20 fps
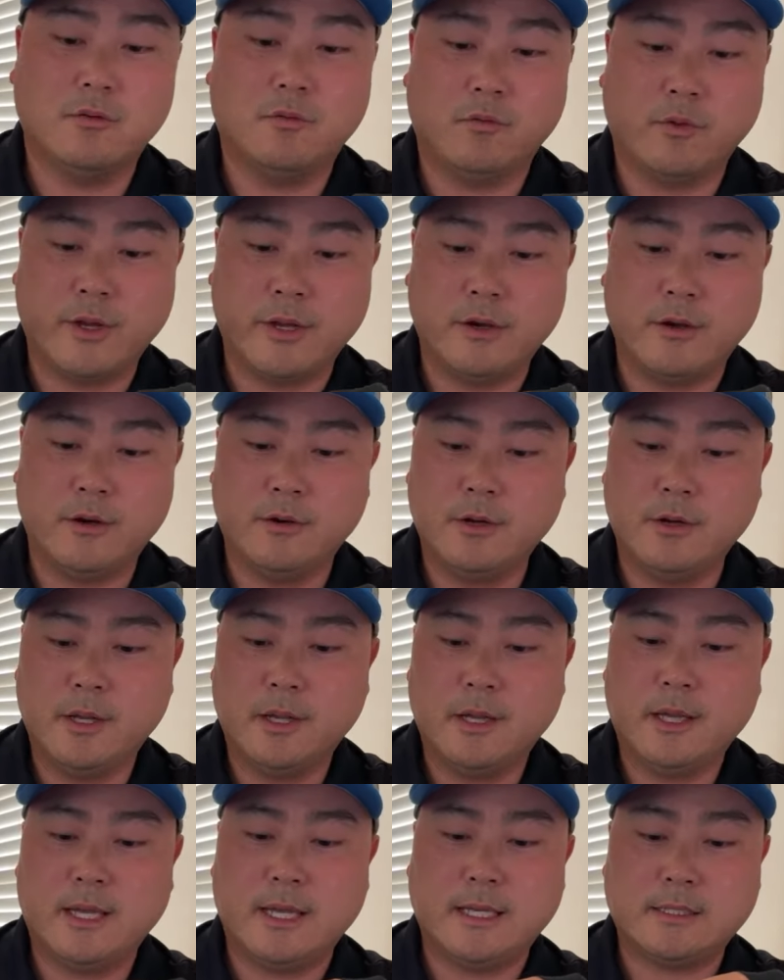reel,
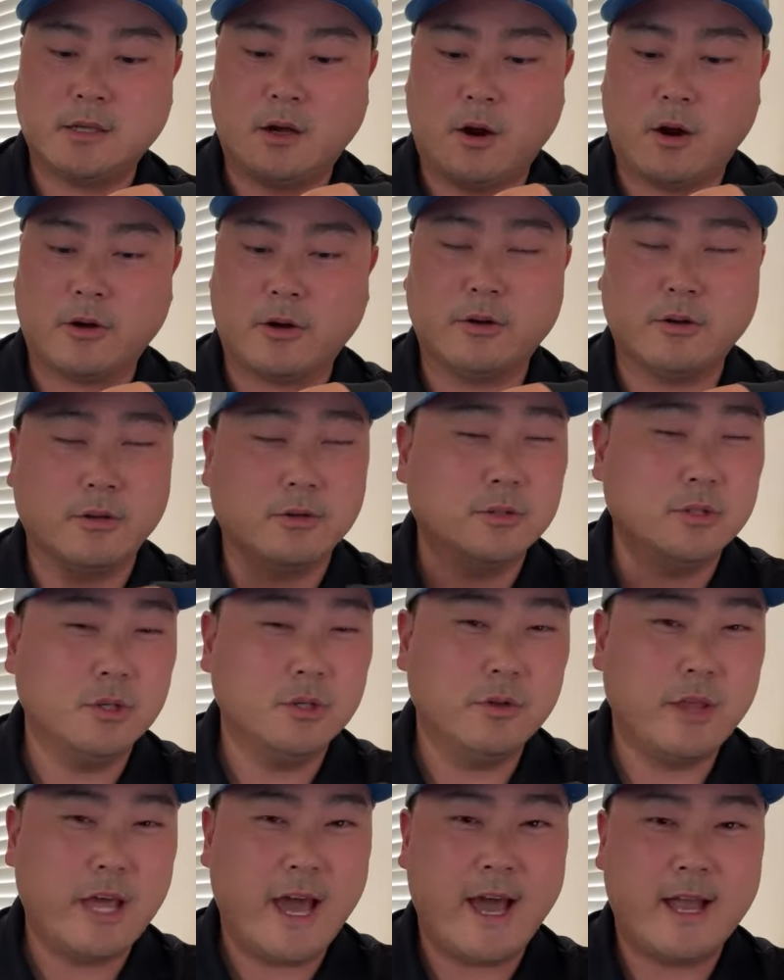it's harder to
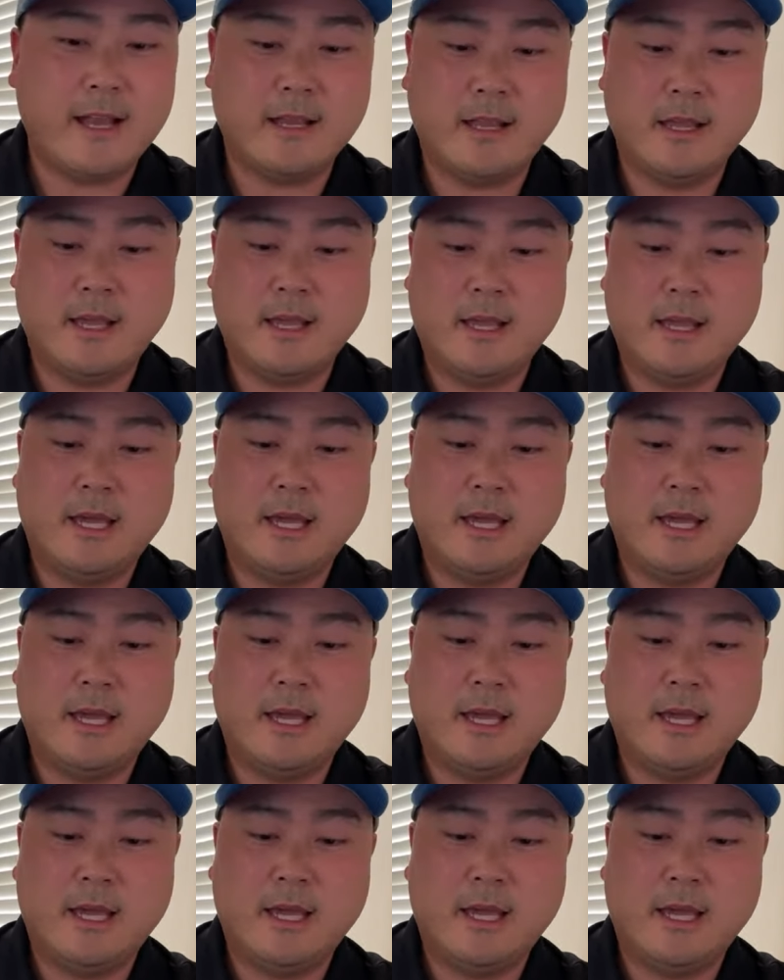do that.